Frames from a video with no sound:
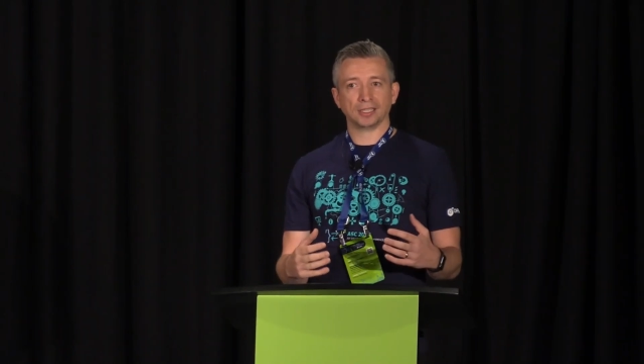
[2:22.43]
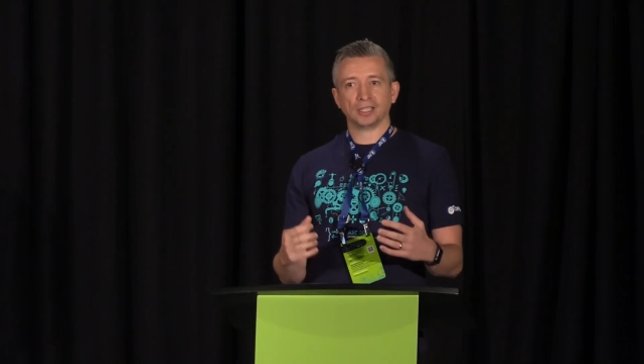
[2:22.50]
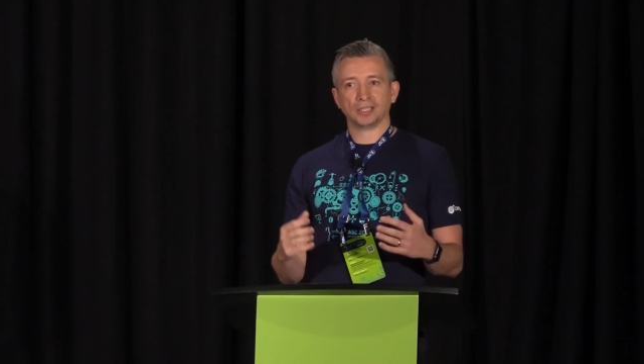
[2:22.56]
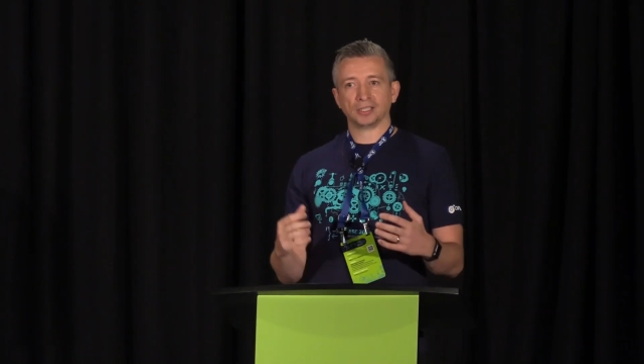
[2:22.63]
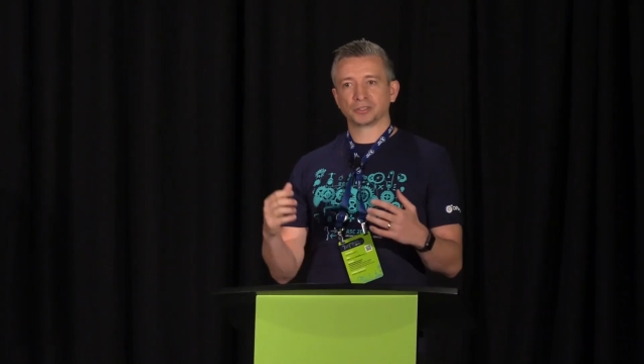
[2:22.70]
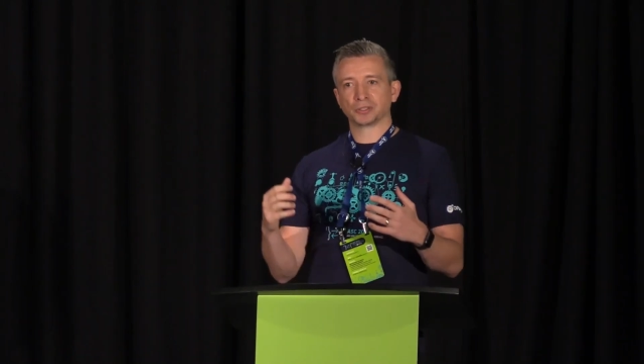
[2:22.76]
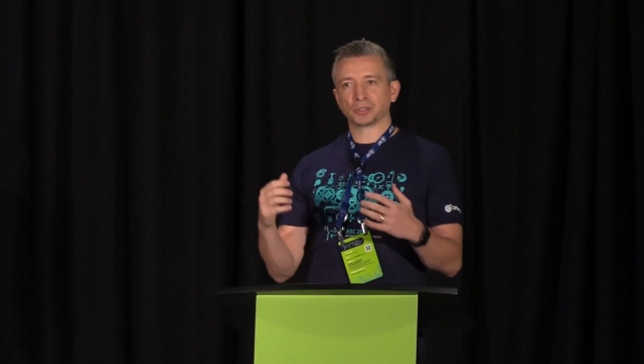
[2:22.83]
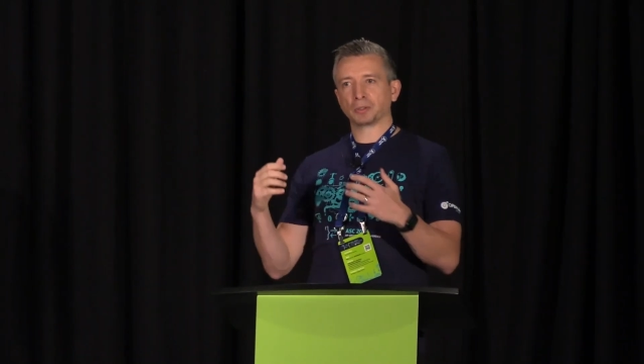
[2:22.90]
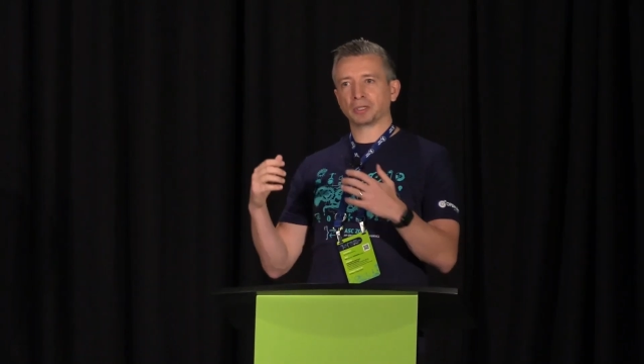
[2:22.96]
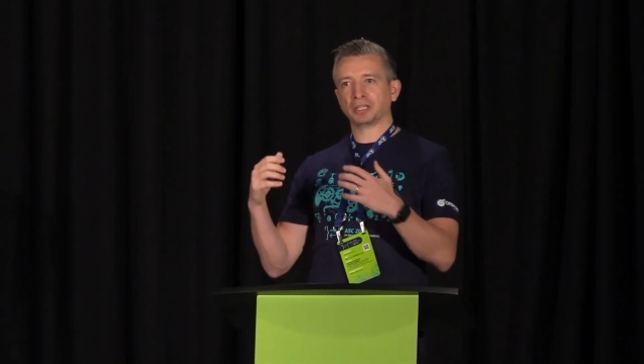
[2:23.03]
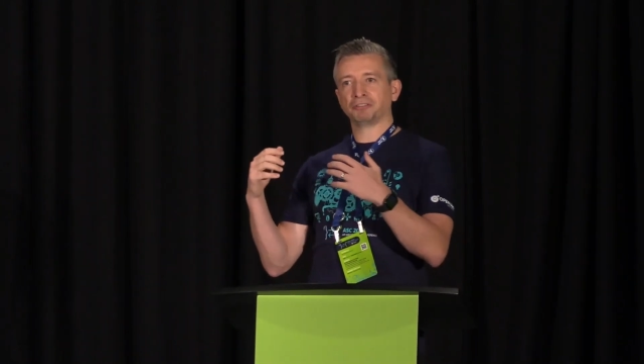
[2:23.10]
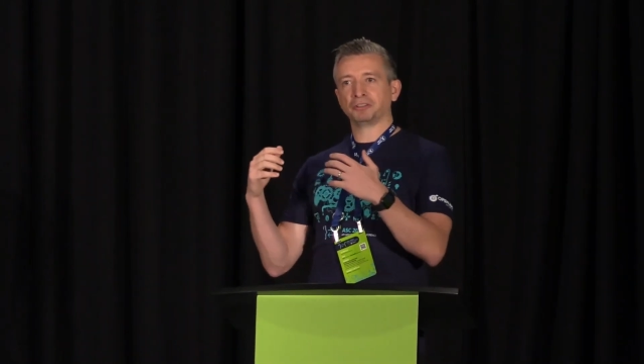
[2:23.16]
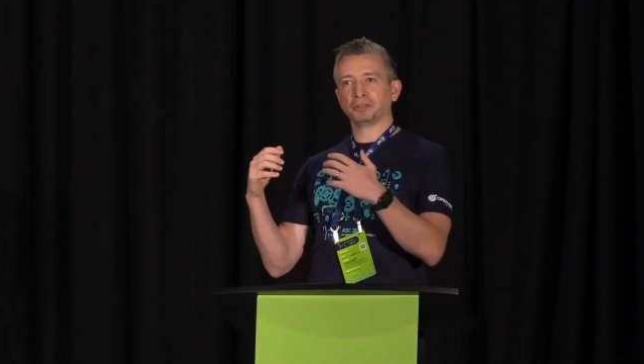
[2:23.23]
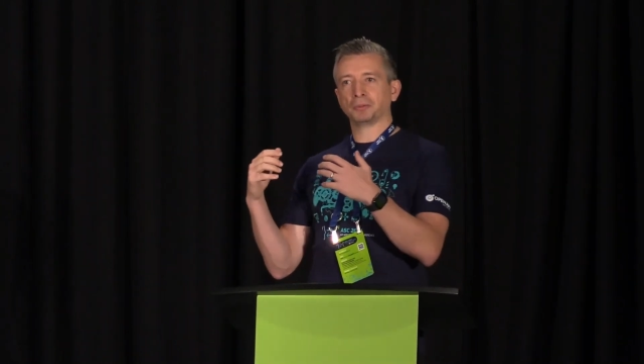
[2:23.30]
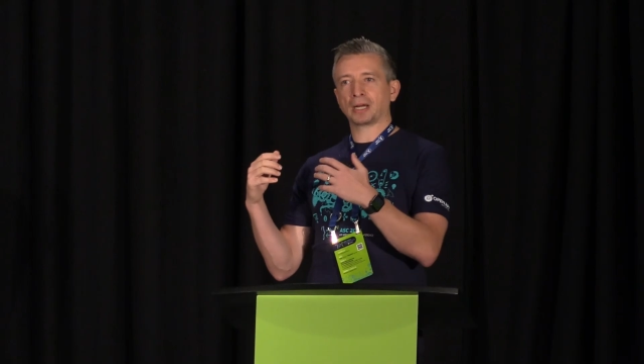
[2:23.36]
So
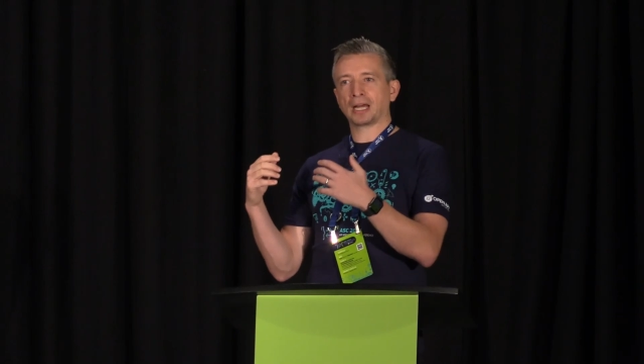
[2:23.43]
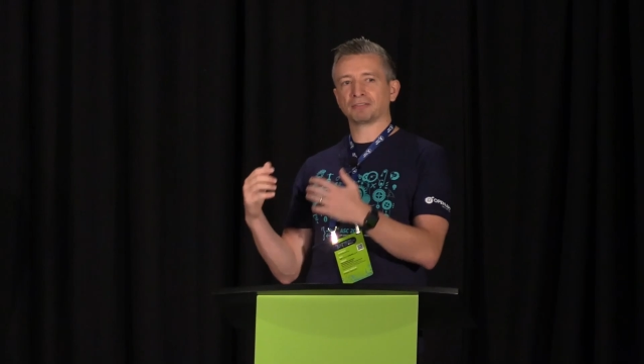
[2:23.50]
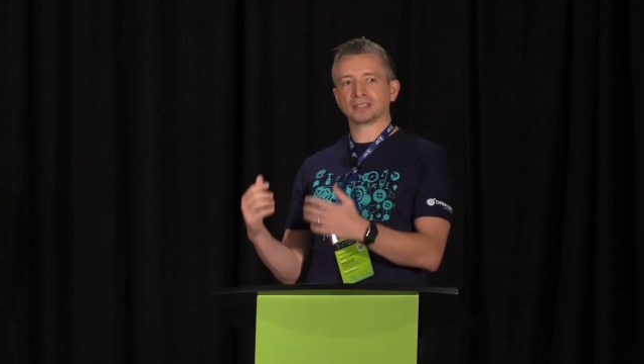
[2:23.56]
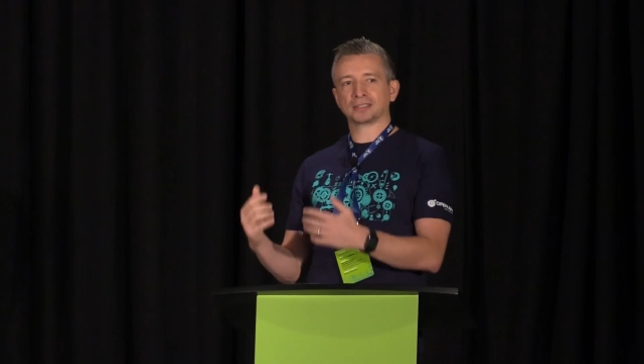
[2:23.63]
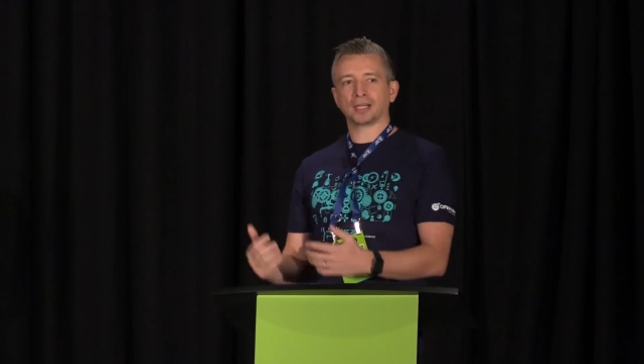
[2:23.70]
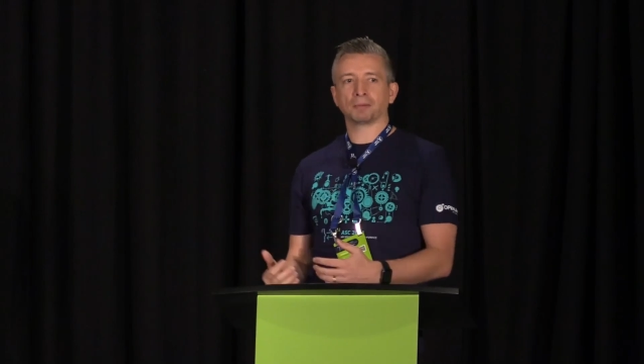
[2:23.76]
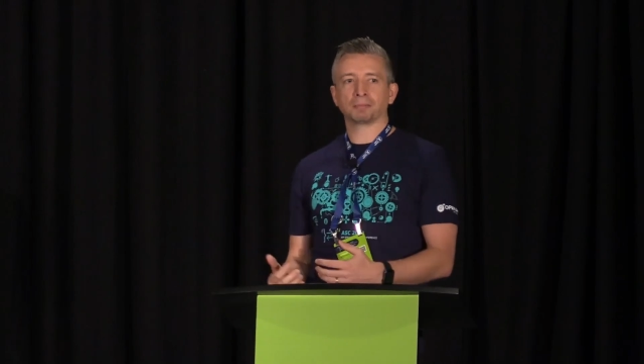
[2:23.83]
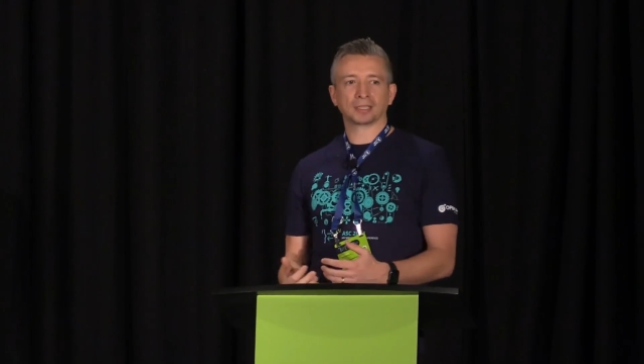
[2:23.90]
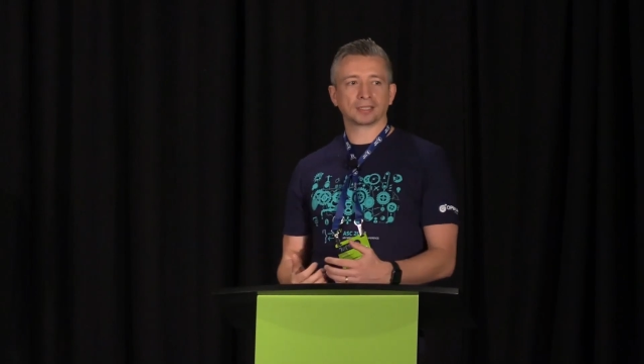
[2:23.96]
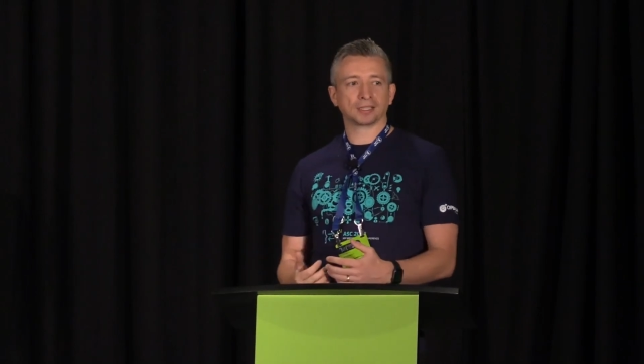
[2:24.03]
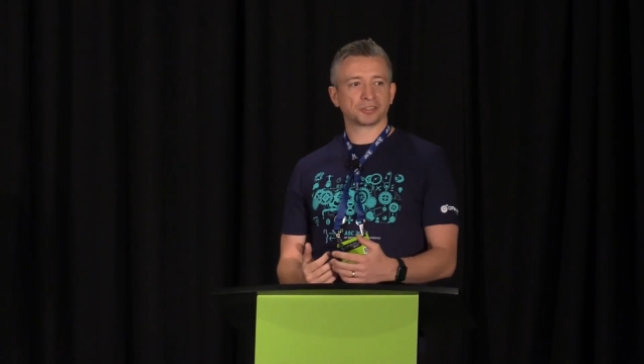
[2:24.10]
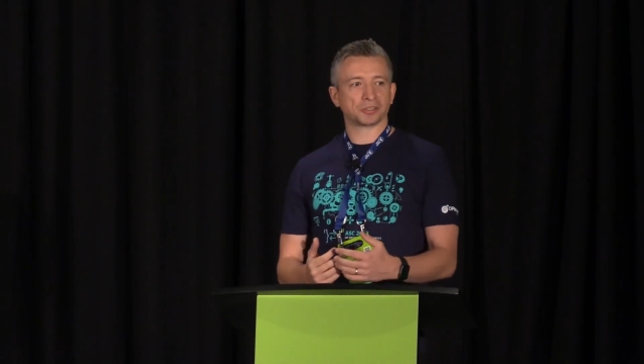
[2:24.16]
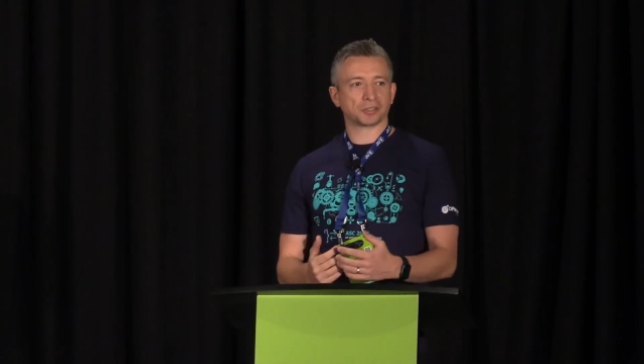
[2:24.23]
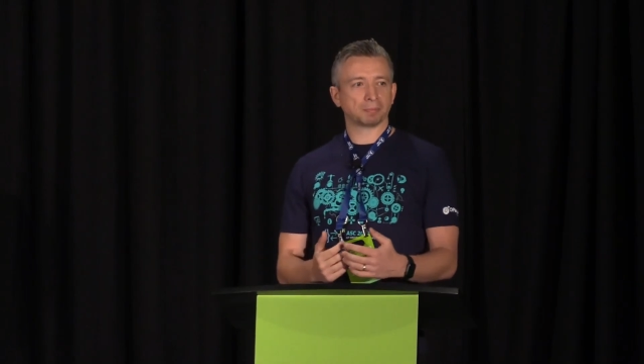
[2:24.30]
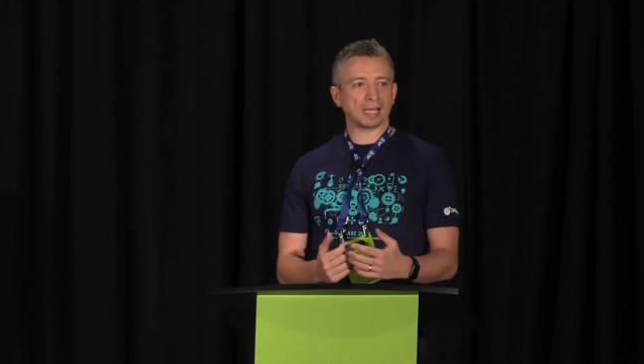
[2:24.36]
if you have a topic that
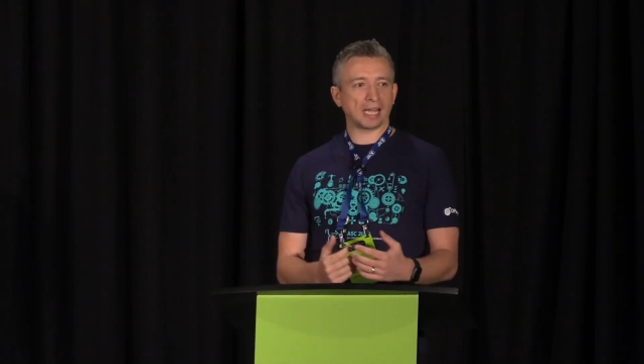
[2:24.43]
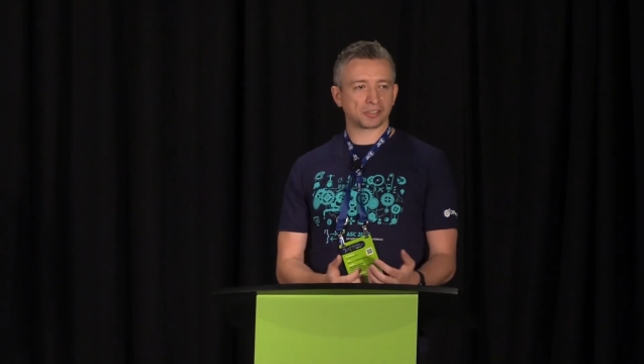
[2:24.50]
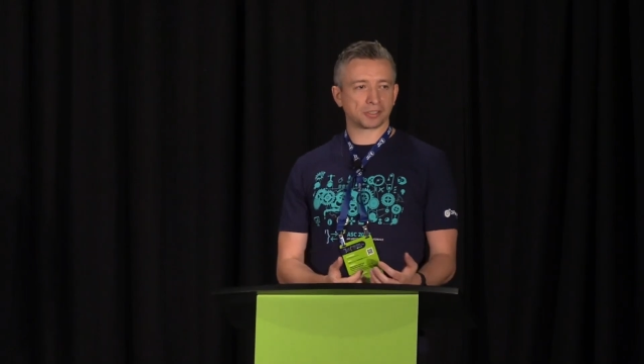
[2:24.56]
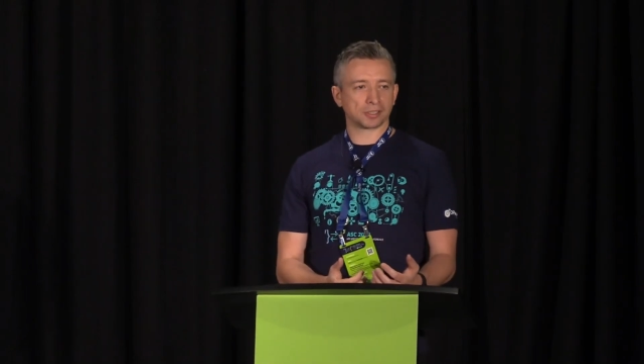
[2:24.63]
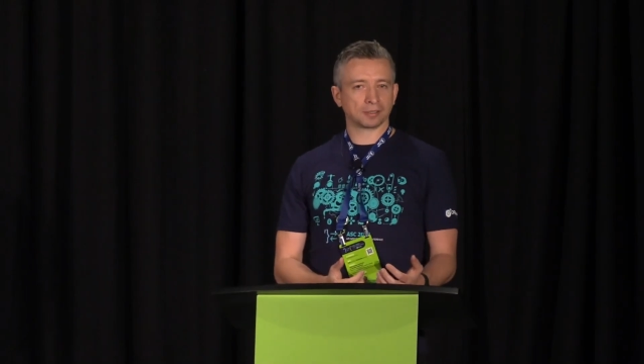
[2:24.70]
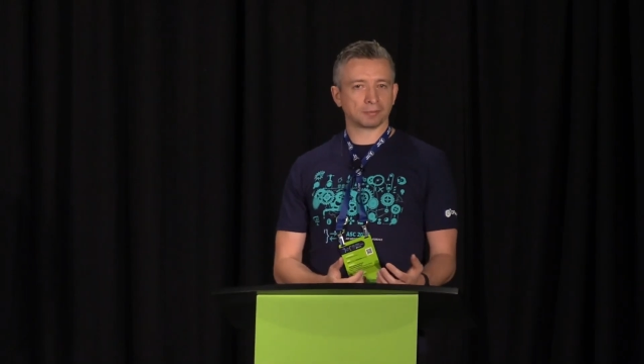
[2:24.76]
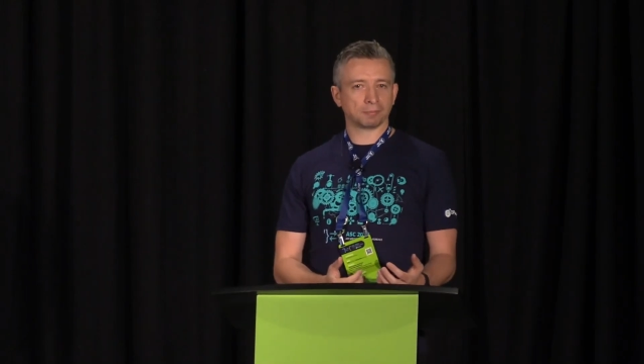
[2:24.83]
you're passionate